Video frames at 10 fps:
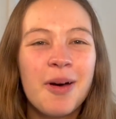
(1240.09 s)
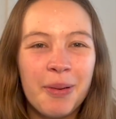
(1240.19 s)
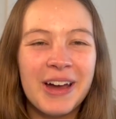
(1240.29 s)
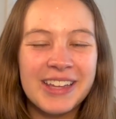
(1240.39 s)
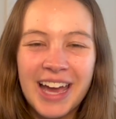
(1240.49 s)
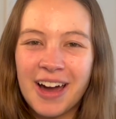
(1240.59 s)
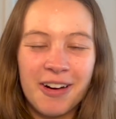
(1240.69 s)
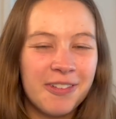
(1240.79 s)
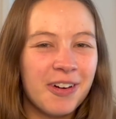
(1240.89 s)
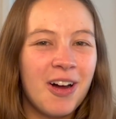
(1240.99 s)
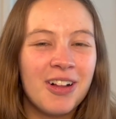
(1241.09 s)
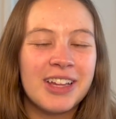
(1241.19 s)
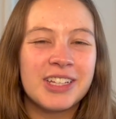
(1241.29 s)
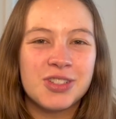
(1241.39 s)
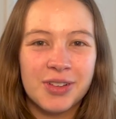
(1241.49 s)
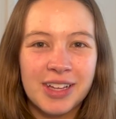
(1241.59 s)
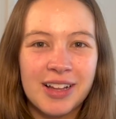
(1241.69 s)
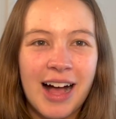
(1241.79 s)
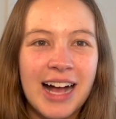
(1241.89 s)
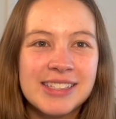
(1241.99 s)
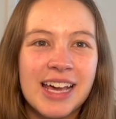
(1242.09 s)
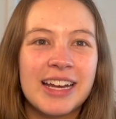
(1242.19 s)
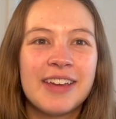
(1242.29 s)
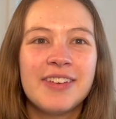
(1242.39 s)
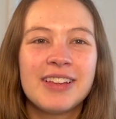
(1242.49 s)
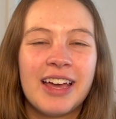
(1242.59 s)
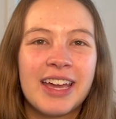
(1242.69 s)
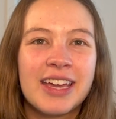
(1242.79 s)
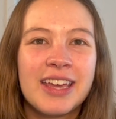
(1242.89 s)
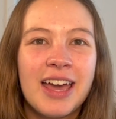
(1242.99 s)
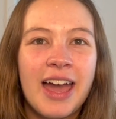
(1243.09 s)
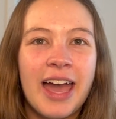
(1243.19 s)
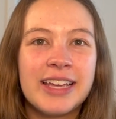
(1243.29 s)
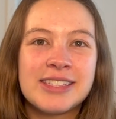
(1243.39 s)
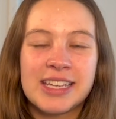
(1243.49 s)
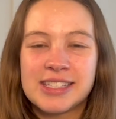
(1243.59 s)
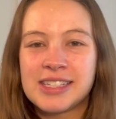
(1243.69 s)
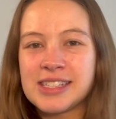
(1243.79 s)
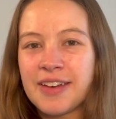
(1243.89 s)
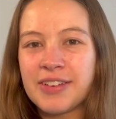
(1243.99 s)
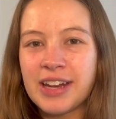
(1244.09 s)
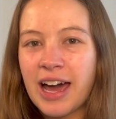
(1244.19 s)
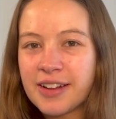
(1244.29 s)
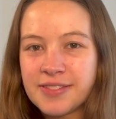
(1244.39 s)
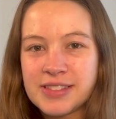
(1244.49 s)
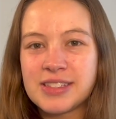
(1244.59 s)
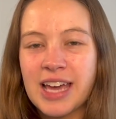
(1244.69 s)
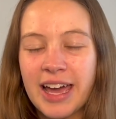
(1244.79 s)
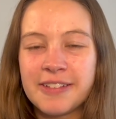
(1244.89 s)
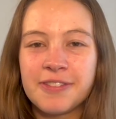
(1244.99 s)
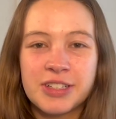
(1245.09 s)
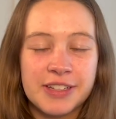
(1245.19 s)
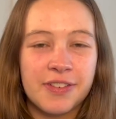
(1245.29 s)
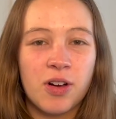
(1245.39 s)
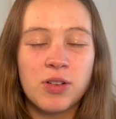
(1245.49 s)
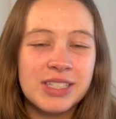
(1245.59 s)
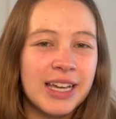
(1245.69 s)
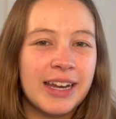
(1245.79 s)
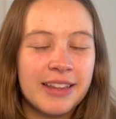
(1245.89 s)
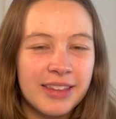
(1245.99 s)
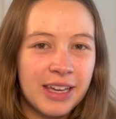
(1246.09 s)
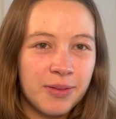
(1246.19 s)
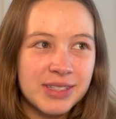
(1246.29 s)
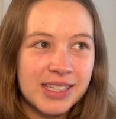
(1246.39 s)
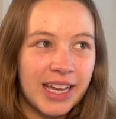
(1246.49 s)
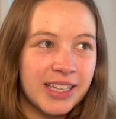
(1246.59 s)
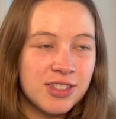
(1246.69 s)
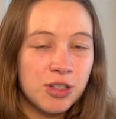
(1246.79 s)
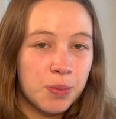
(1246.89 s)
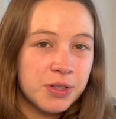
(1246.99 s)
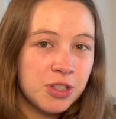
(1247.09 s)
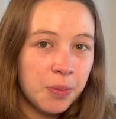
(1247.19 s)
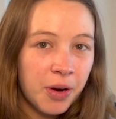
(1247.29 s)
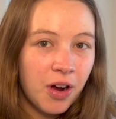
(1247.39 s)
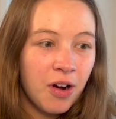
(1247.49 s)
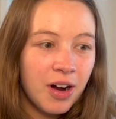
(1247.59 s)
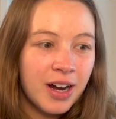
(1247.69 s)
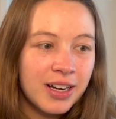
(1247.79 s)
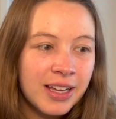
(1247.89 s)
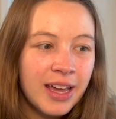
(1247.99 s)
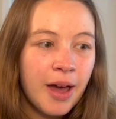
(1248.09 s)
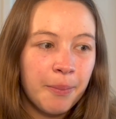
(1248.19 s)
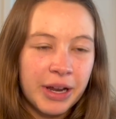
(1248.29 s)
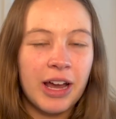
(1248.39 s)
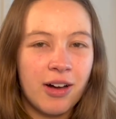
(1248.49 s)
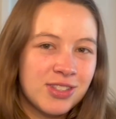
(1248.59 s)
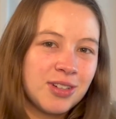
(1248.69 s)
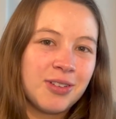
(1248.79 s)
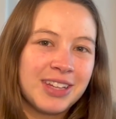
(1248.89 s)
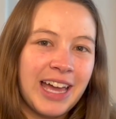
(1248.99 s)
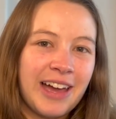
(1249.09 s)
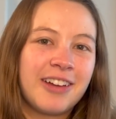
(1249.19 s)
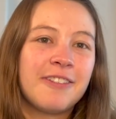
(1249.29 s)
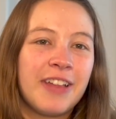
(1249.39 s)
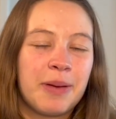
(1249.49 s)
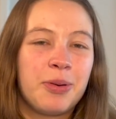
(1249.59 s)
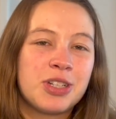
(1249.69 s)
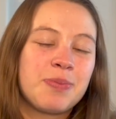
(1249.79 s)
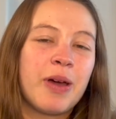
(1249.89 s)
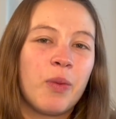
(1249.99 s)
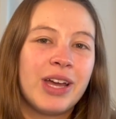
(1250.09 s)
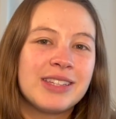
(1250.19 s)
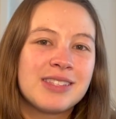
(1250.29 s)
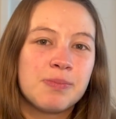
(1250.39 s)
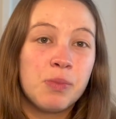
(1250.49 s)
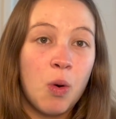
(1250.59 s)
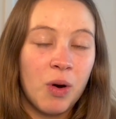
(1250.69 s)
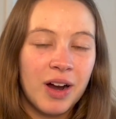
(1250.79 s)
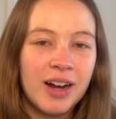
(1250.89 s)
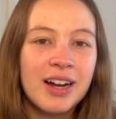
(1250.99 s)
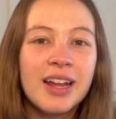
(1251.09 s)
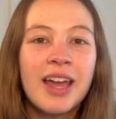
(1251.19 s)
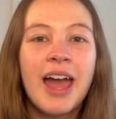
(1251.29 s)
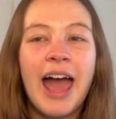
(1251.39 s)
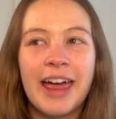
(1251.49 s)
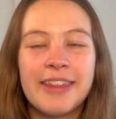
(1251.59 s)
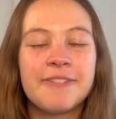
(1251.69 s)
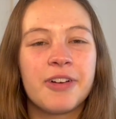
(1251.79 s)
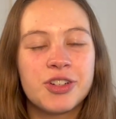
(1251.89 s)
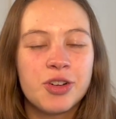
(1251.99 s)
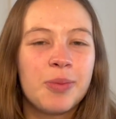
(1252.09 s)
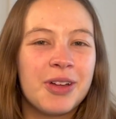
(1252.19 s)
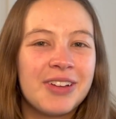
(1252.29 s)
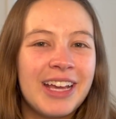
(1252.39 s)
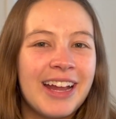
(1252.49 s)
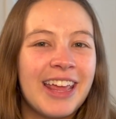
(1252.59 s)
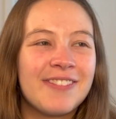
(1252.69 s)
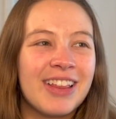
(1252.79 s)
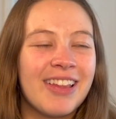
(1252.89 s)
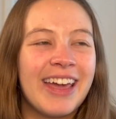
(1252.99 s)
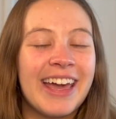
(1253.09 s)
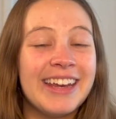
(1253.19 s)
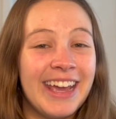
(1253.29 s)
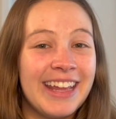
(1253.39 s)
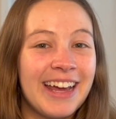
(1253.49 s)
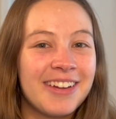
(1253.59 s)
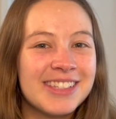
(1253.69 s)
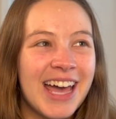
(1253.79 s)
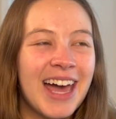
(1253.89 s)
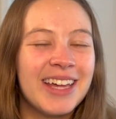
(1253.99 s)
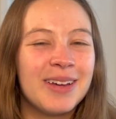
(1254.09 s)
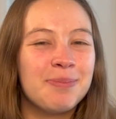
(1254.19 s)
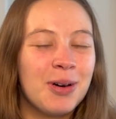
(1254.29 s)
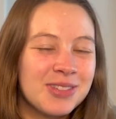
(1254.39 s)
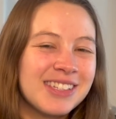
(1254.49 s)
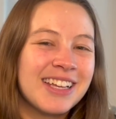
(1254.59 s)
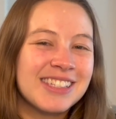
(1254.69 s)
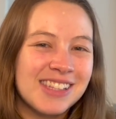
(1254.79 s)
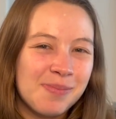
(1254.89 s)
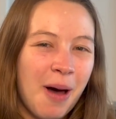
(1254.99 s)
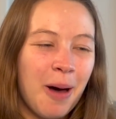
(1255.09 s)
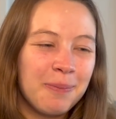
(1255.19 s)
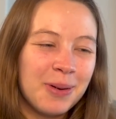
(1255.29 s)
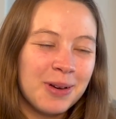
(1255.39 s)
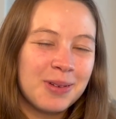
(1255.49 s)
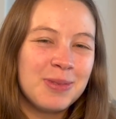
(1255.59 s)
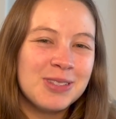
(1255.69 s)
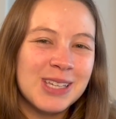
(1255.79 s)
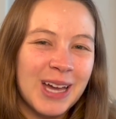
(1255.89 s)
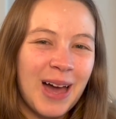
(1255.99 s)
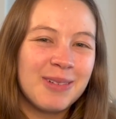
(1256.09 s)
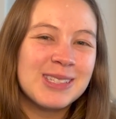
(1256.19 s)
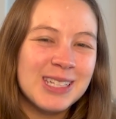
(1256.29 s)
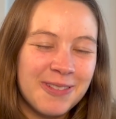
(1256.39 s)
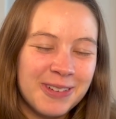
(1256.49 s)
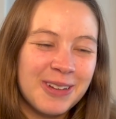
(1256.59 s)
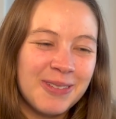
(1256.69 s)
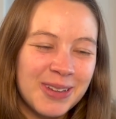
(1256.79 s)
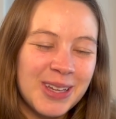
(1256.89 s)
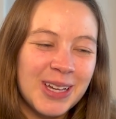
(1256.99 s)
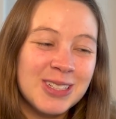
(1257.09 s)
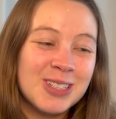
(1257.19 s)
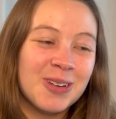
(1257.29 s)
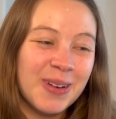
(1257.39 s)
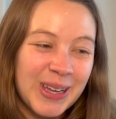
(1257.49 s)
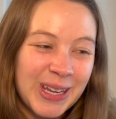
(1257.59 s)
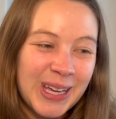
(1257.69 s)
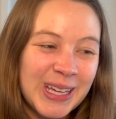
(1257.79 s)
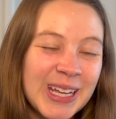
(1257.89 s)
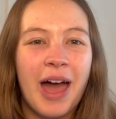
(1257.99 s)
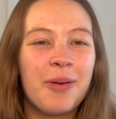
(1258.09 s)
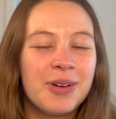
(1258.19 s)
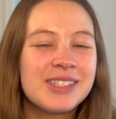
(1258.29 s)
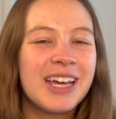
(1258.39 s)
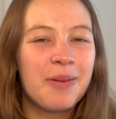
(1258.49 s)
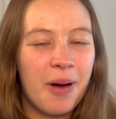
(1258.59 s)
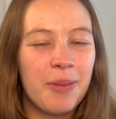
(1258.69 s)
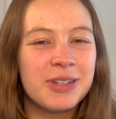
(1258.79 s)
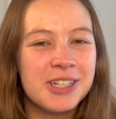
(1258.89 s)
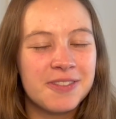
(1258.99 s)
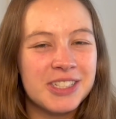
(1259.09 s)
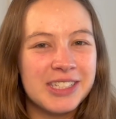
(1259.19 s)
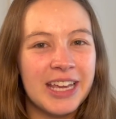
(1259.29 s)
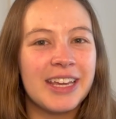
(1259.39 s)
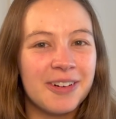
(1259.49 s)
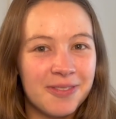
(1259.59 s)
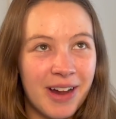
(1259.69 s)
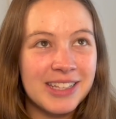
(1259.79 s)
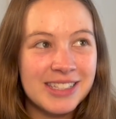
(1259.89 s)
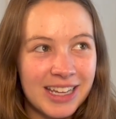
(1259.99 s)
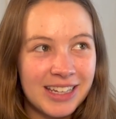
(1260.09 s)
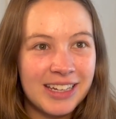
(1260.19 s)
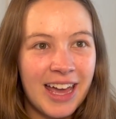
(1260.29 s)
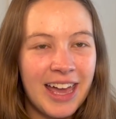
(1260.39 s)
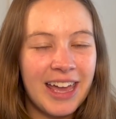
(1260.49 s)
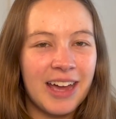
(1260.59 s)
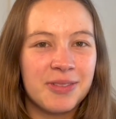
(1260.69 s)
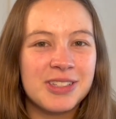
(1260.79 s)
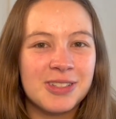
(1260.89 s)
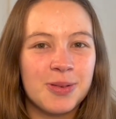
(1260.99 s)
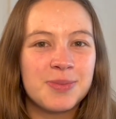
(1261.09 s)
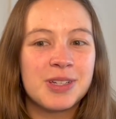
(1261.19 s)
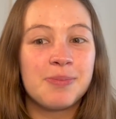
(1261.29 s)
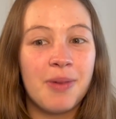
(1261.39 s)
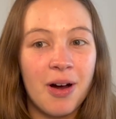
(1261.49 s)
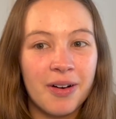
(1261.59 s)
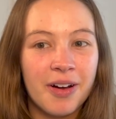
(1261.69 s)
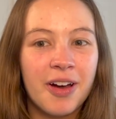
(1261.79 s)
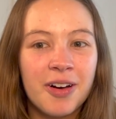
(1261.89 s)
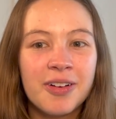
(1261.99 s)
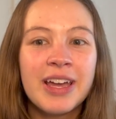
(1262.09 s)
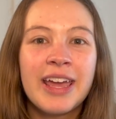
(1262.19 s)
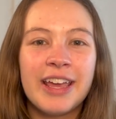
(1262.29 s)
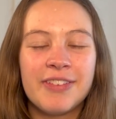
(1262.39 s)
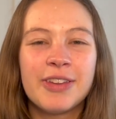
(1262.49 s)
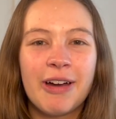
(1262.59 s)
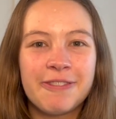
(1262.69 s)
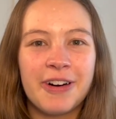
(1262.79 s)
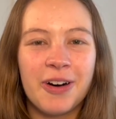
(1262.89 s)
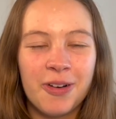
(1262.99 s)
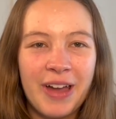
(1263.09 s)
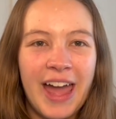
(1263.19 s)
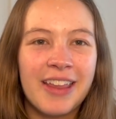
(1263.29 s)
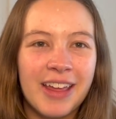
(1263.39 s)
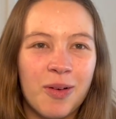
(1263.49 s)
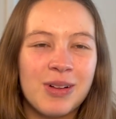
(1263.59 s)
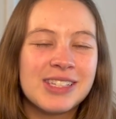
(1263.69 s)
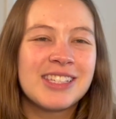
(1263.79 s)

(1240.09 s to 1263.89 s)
But yeah, overall enjoyed the class. I'd give it like a 6 to 7 out of 10 for difficulty. I didn't think it was like super, super hard, but I also don't think I could have like pushed my weights more. And then for enjoyability, I'd give it like an 8 out of 10, mostly because of the pop punk music. I was definitely really enjoying it. I will say I probably should have just taken a rest day today and resumed tomorrow. Even though I felt okay, like once I